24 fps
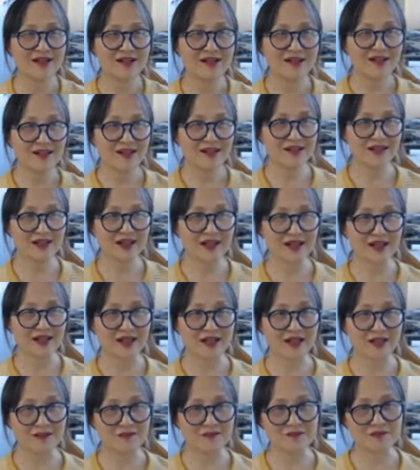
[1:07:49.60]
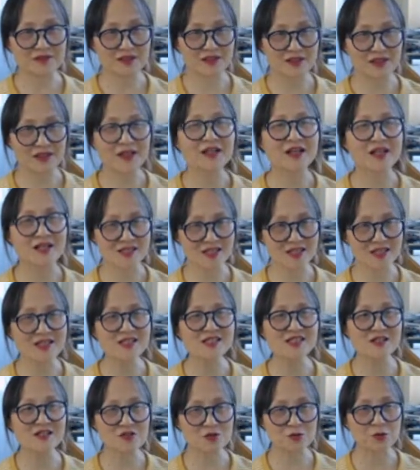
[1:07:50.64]
Okay, because
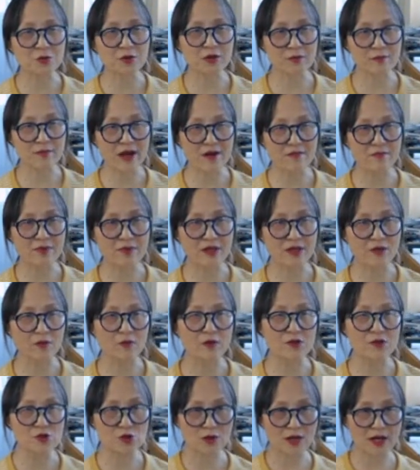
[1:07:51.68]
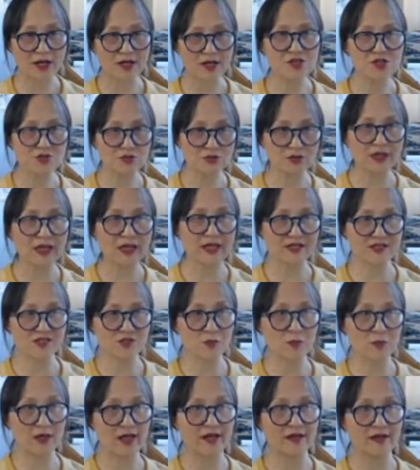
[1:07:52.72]
easy to remember, we try to
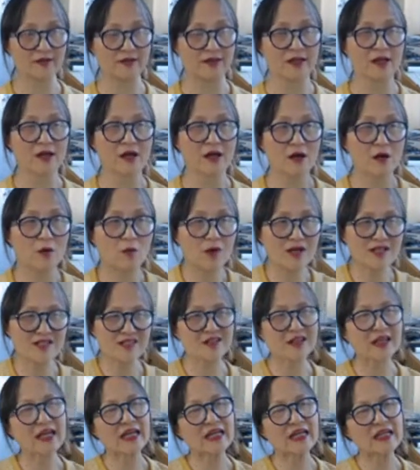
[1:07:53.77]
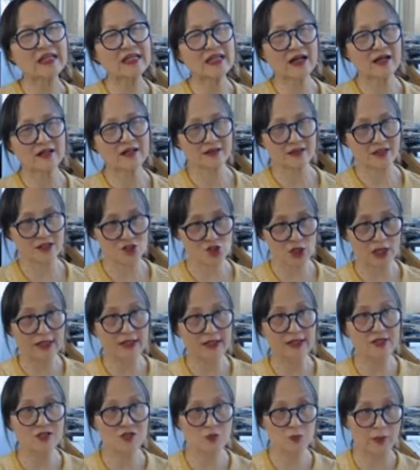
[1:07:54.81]
explain what's the yin yang in
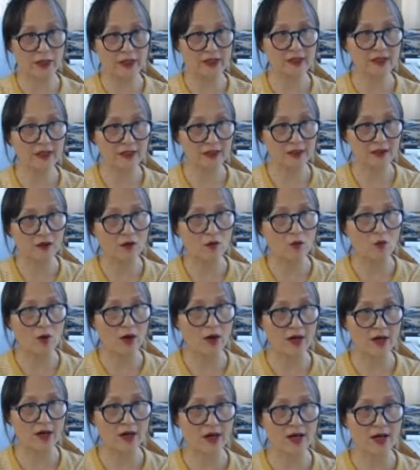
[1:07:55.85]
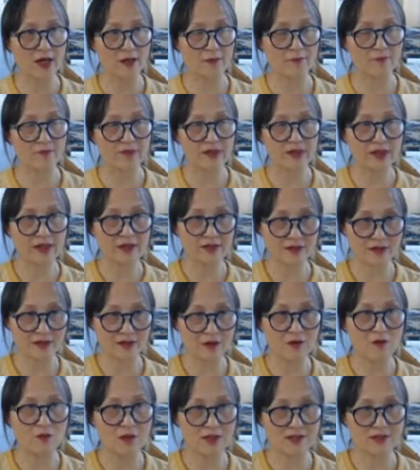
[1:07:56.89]
Chinese painting, or yeah,
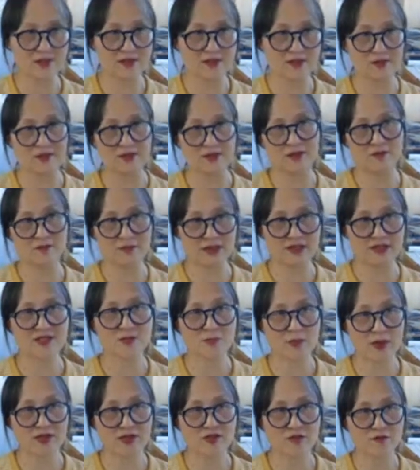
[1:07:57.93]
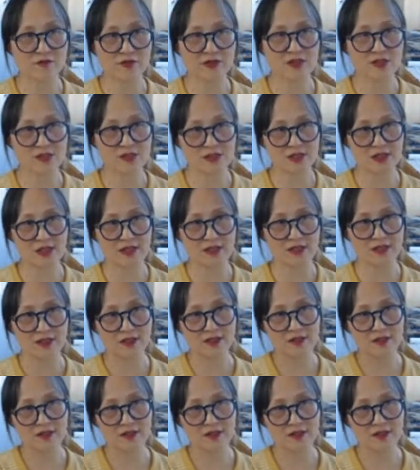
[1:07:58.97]
what's the, but specific today